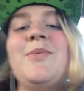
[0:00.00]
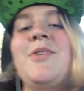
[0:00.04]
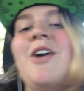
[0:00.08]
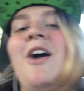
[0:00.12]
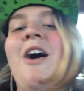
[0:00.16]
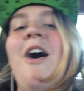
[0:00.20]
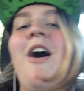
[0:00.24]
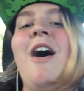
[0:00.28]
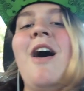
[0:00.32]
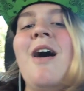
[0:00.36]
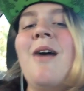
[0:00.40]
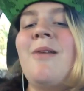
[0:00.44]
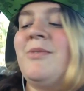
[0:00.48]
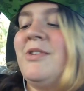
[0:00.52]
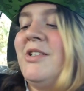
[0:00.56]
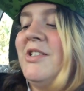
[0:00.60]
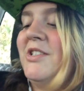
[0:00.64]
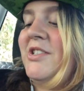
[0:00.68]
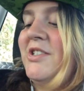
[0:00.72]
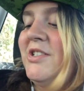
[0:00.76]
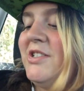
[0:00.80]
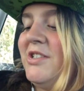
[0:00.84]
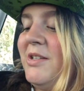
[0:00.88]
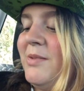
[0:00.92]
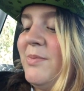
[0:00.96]
calm
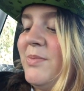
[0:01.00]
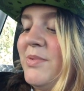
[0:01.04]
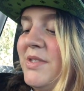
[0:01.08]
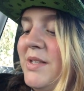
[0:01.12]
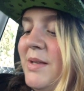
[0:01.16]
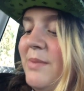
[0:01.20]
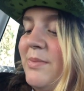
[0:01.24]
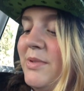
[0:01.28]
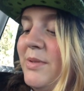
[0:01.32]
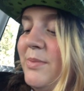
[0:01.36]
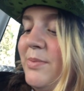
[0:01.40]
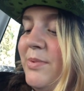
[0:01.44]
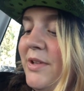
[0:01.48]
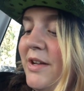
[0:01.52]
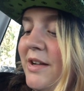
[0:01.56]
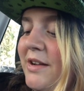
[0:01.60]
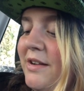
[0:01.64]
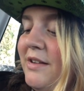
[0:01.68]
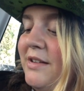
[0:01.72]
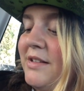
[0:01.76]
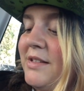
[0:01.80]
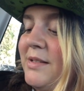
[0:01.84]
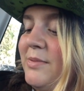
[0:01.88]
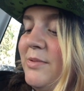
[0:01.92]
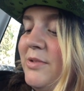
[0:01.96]
and ship
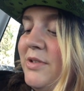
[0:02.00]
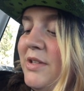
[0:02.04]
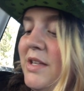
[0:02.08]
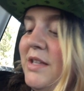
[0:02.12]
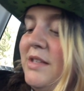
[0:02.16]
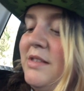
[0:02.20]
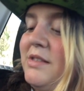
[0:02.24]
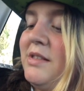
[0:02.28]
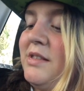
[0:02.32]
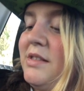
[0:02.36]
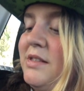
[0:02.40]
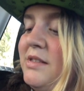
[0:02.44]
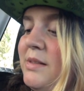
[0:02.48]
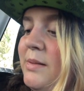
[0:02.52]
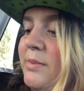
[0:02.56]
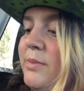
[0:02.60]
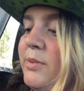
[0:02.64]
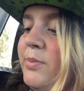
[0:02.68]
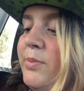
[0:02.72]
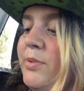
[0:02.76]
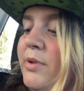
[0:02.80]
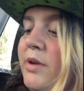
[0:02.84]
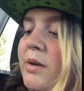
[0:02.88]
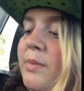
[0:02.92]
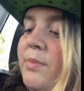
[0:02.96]
Septiplier. Except you can't see the
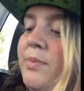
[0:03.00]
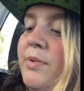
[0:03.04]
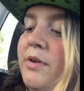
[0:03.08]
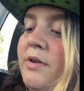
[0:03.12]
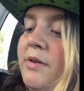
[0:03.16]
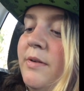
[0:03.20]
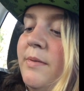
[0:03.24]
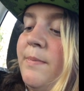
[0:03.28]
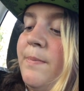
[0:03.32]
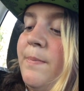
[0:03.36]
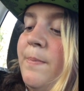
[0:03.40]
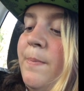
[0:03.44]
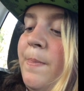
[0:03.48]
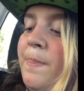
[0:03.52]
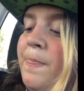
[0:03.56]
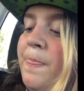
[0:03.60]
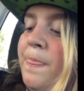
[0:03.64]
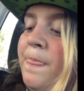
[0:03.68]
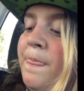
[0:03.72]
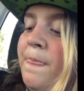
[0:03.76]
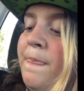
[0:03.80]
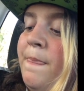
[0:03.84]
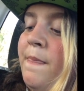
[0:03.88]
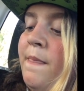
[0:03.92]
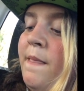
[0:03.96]
Septiplier part.
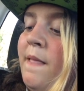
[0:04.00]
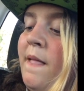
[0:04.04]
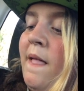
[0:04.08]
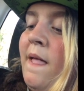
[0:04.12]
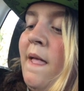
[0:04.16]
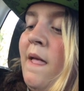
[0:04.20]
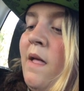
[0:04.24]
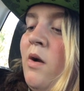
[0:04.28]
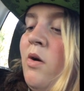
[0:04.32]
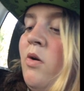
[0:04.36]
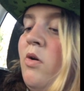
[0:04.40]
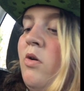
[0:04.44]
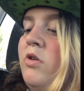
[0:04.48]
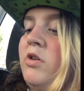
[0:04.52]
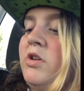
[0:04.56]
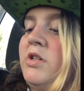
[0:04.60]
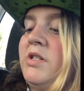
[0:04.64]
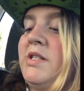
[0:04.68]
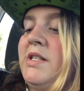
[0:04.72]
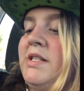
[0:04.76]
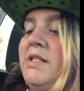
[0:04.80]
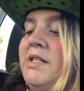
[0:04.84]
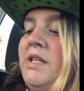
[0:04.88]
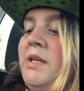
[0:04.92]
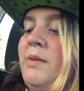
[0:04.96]
Or
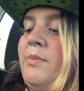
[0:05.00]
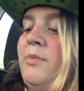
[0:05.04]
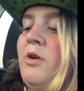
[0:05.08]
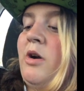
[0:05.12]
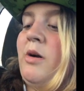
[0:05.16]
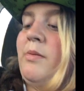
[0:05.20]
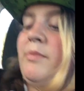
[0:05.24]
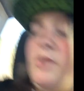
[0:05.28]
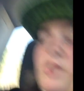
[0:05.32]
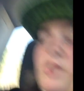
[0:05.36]
just says keep calm